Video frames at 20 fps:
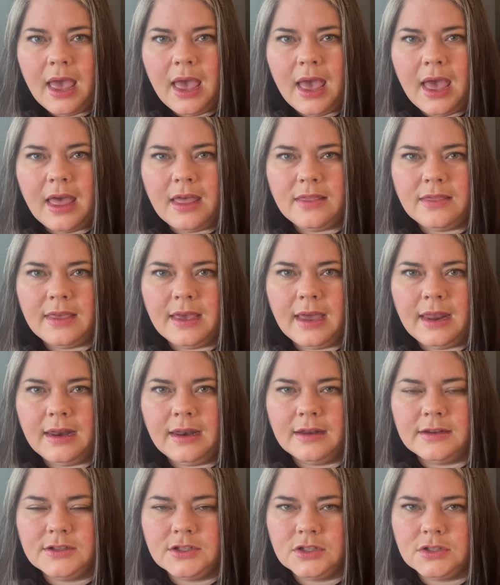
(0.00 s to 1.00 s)
and
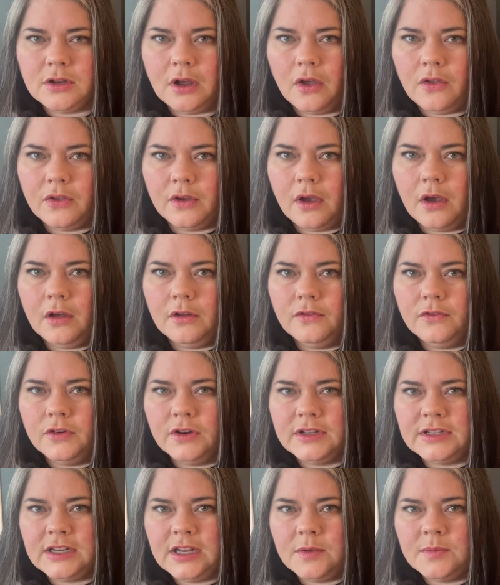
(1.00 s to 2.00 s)
then it's just all that called for
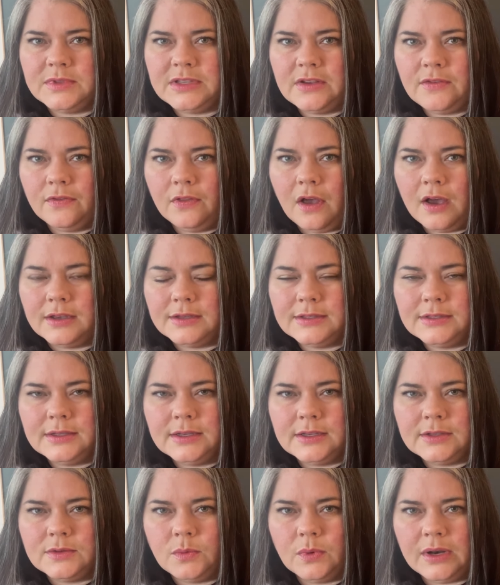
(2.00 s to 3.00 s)
a DMC floss
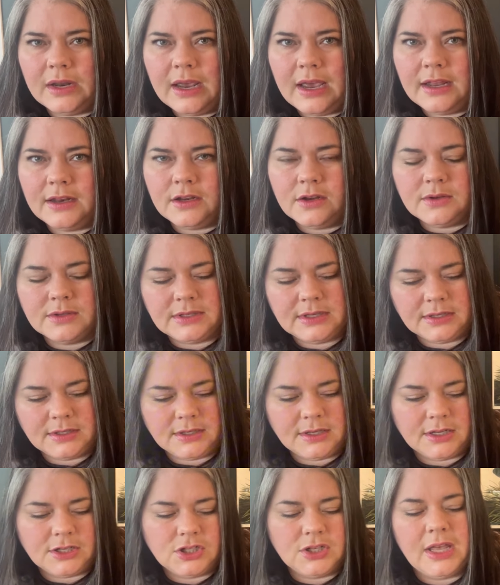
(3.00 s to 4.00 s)
is what I had used to
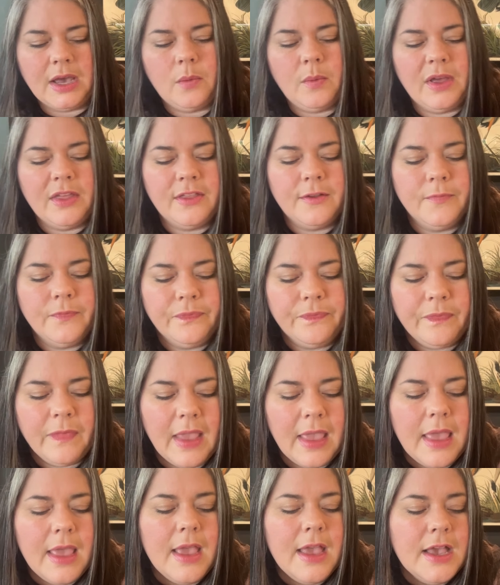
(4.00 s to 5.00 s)
stitch that with.
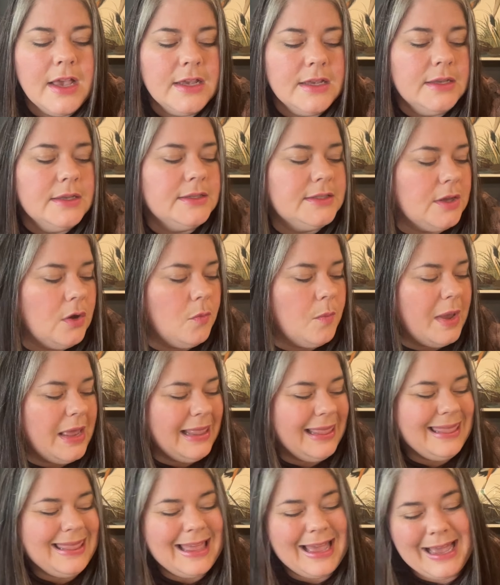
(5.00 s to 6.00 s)
So my
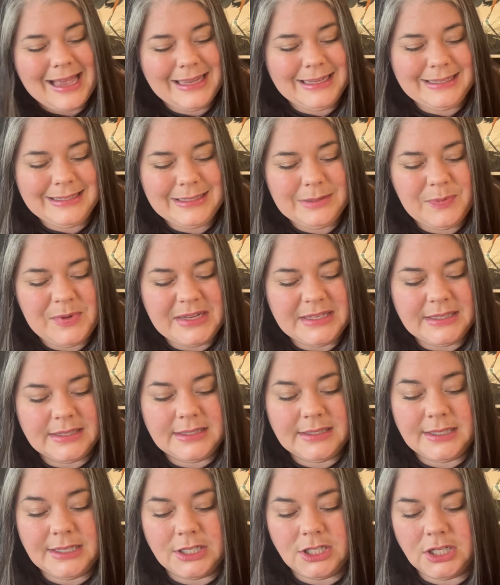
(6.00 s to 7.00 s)
last piece of
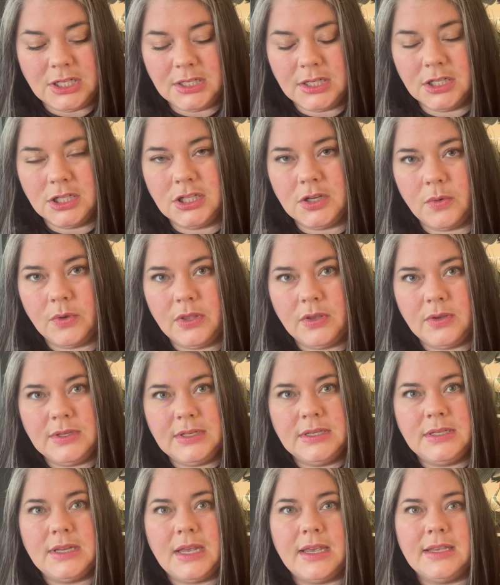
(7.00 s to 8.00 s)
stitching to share with you
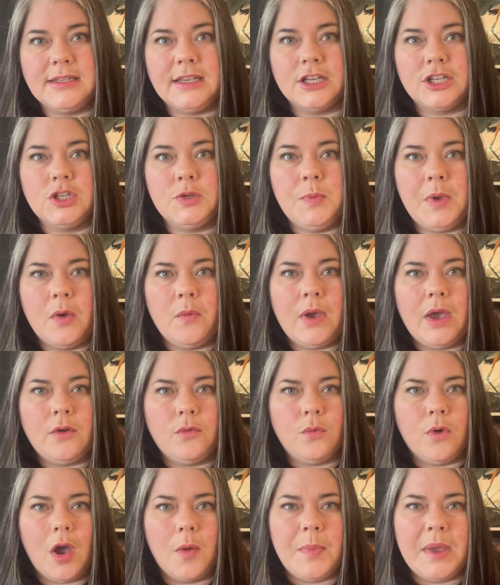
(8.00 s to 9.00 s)
today is actually my
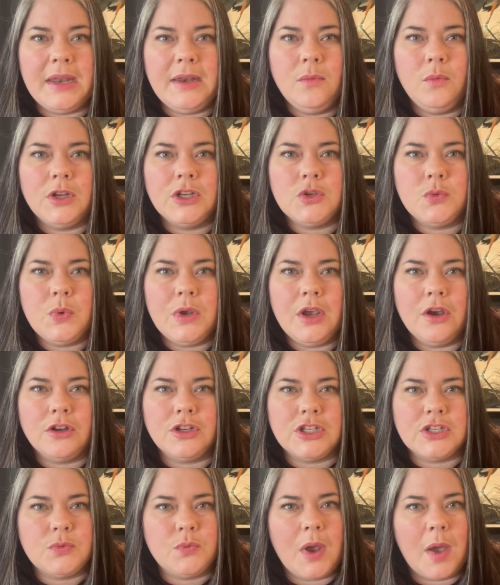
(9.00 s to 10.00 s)
round robin, which we are
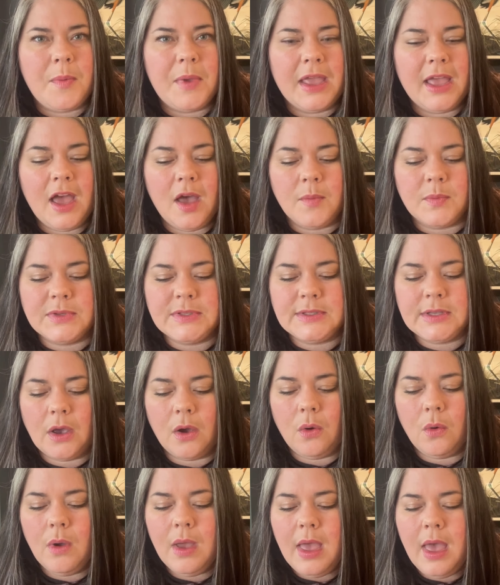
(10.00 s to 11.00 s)
just wrapping up.
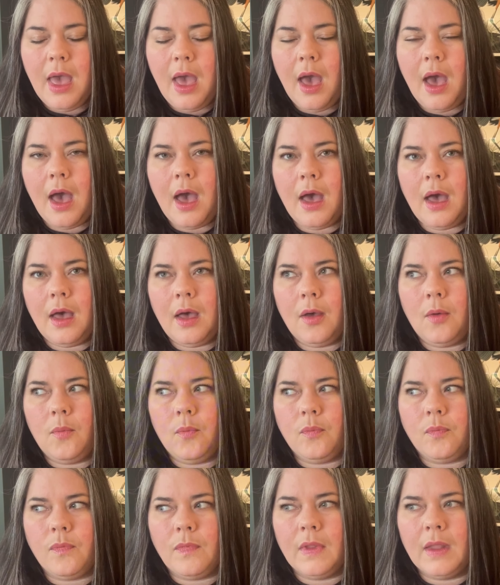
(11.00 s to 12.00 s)
So
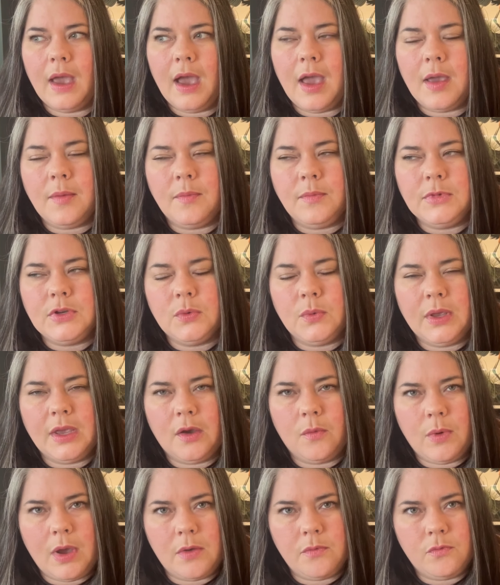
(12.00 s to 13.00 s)
I'm doing
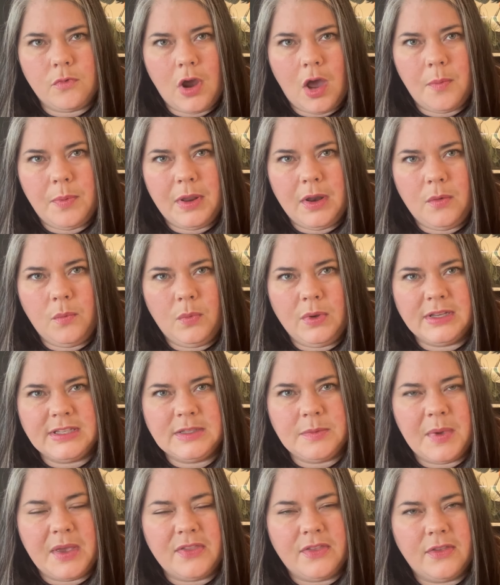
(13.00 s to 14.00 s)
a round robin with
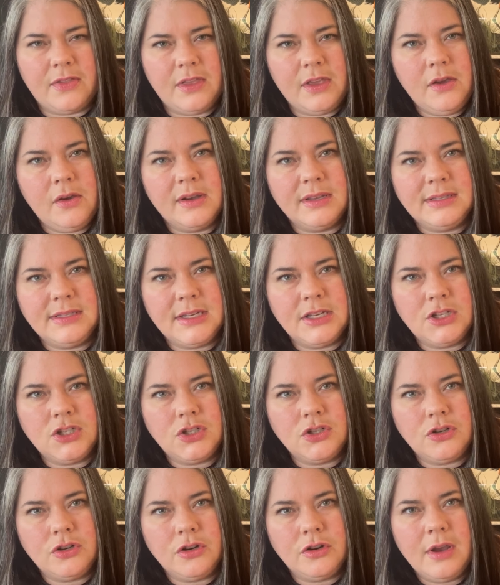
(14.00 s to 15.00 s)
Samantha the Hugo
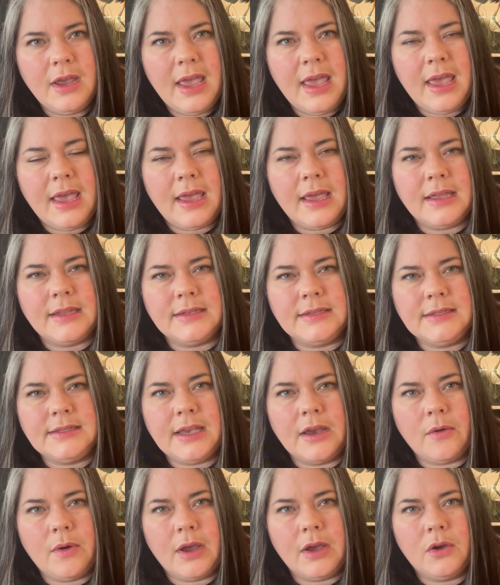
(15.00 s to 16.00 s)
Stitcher and
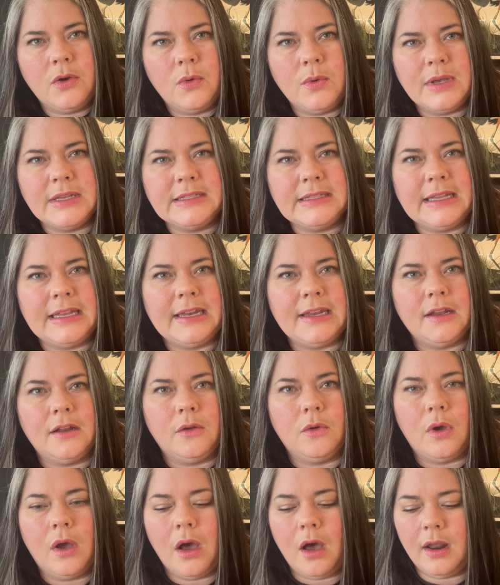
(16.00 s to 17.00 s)
Sarah, who is Lady
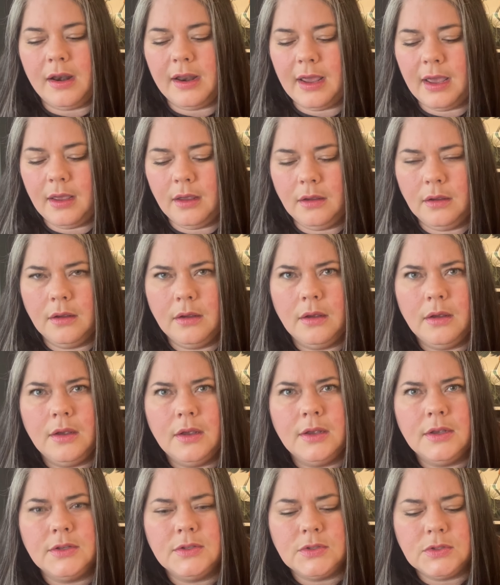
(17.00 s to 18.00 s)
Lugana.
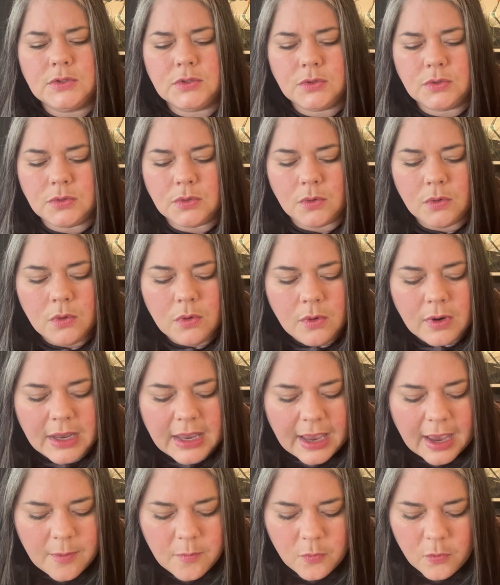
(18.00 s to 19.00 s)

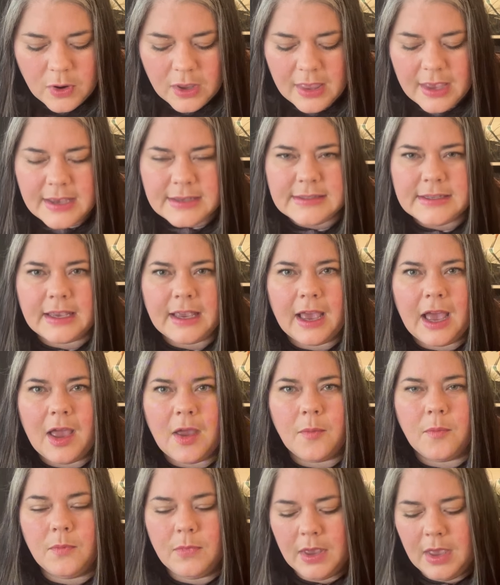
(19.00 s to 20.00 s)
Sorry, I'm realizing
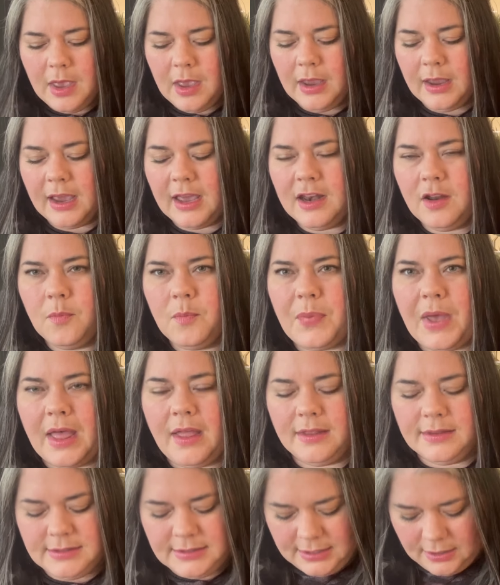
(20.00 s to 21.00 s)
I'm kind of
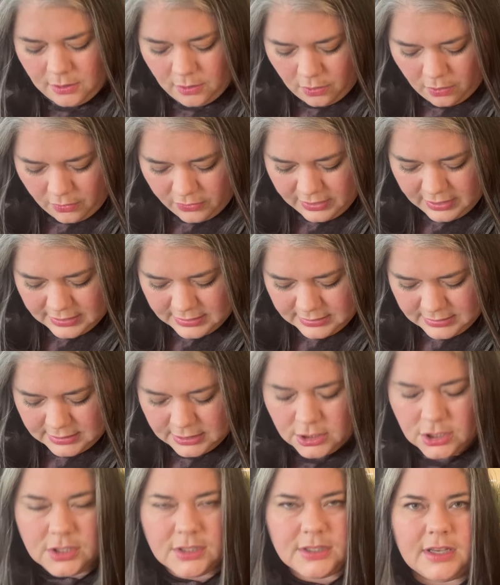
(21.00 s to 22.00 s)
balancing all these
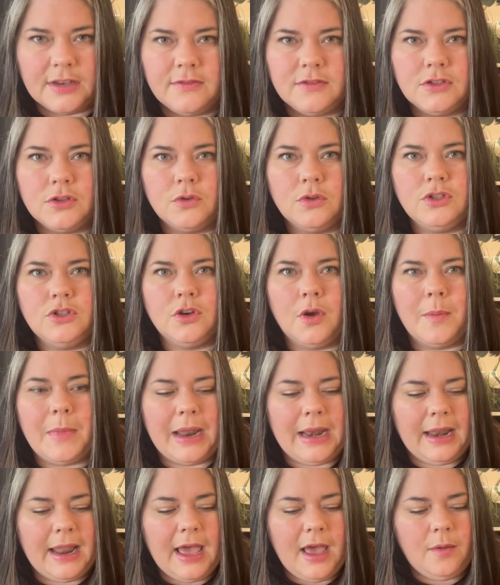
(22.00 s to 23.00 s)
stitches I've showed you on
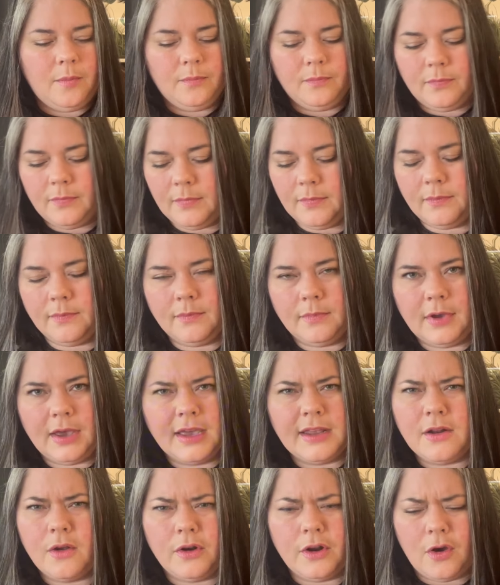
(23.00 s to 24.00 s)
my lap.
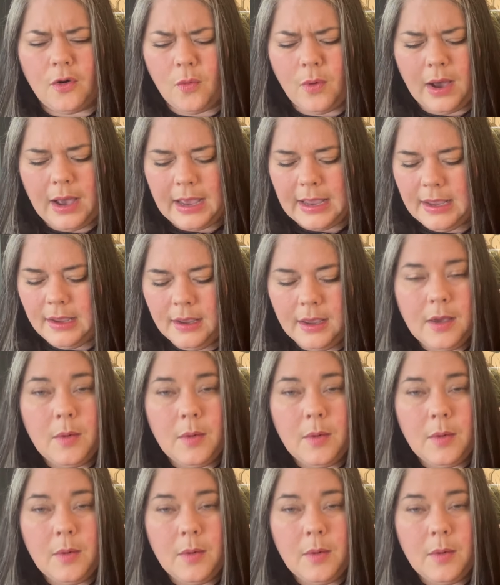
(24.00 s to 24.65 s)
I don't know why,